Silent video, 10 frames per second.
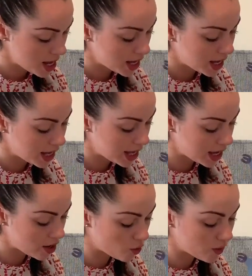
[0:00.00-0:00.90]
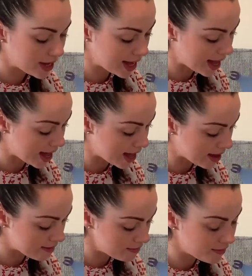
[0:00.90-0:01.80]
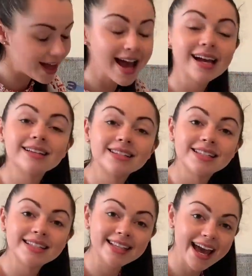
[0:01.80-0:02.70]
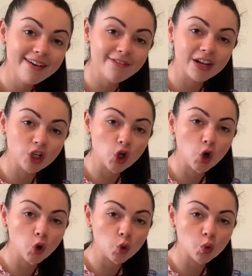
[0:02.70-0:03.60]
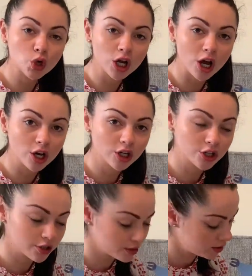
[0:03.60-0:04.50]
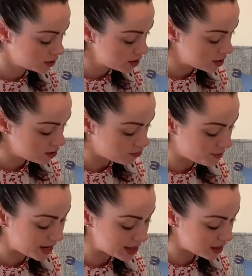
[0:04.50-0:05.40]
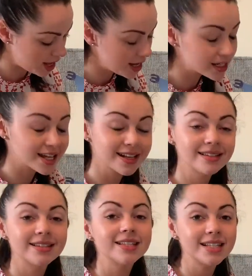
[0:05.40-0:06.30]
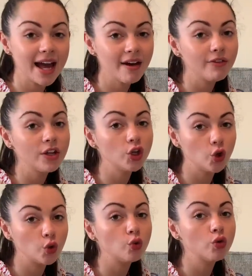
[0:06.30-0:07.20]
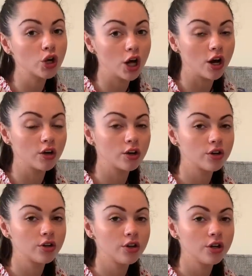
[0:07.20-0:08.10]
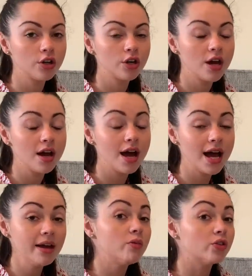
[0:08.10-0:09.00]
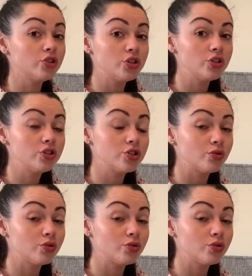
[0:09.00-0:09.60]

Here we have 7 o'clock. Repeat that, 7 o'clock. I want you to